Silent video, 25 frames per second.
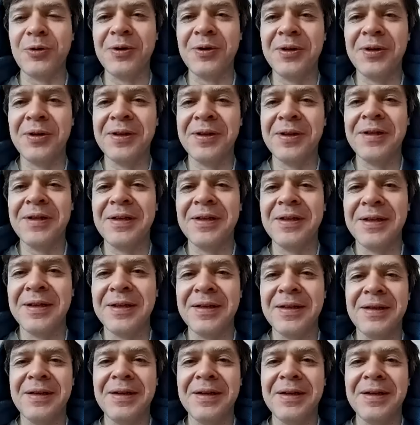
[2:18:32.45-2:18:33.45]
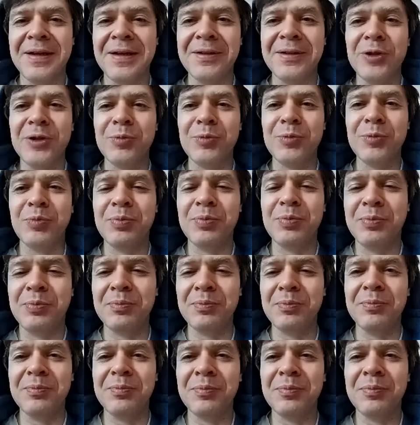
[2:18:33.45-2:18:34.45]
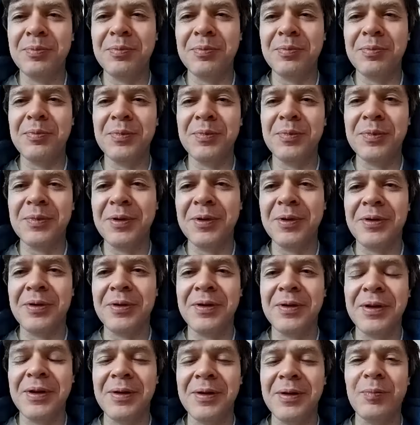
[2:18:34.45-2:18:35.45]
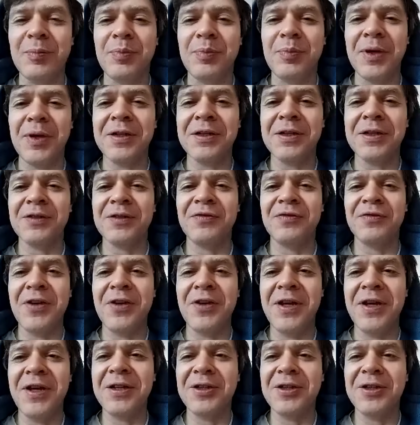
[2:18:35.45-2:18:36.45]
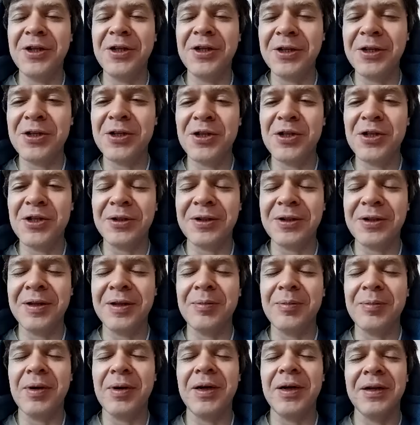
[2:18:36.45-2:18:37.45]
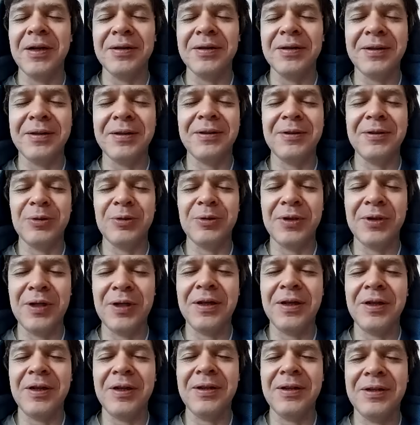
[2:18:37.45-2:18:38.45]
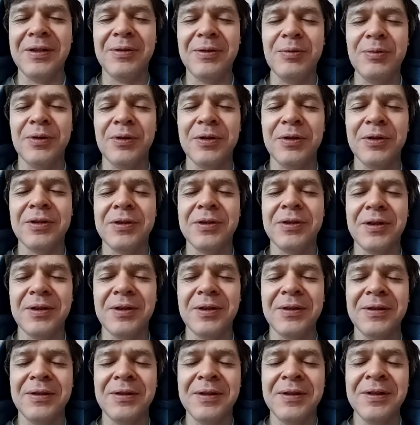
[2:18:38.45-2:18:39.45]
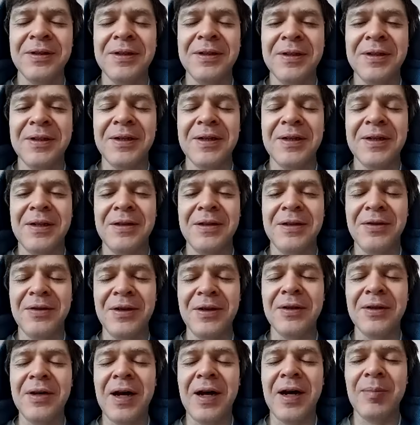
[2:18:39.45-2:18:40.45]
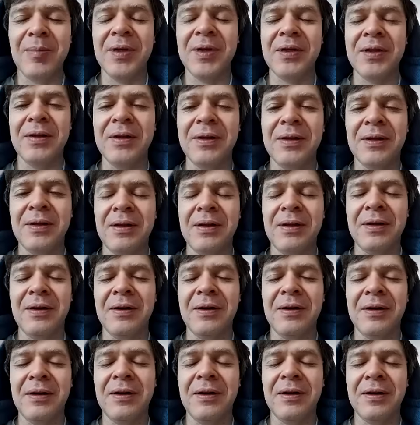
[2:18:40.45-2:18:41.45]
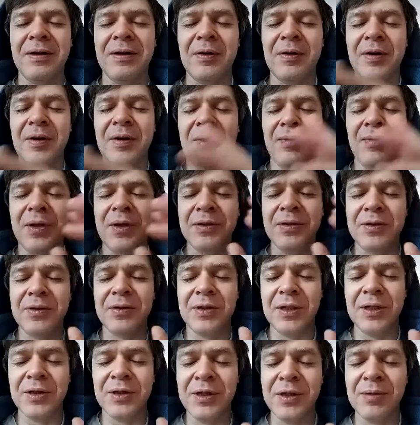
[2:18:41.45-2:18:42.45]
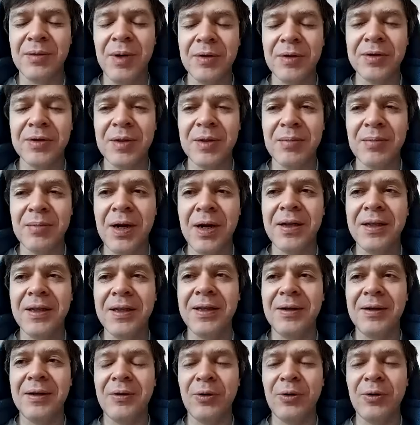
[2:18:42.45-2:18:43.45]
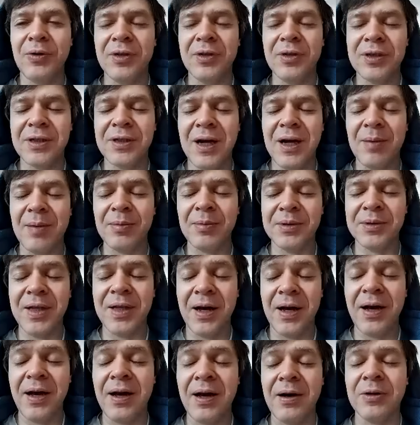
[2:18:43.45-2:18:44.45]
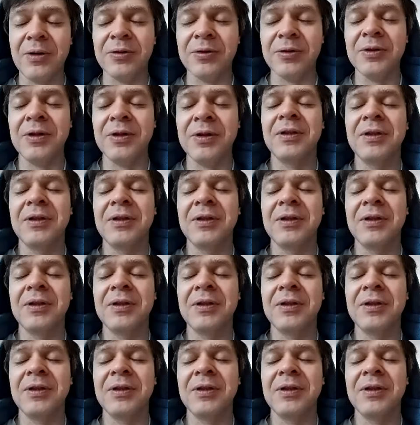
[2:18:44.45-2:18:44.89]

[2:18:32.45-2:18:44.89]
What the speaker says: And although I didn't practice very diligently, but today it was then coming when you start reading about samadhi, all this come down,